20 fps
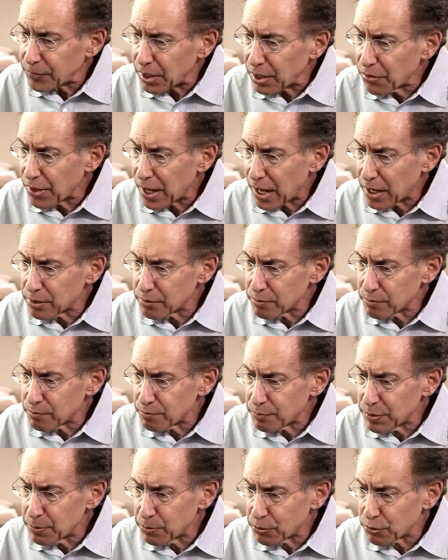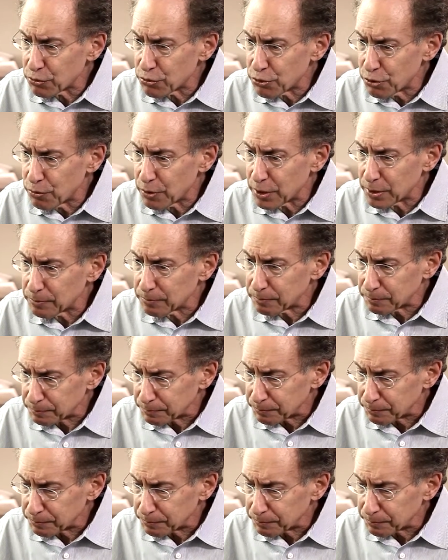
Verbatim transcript: that people are doing,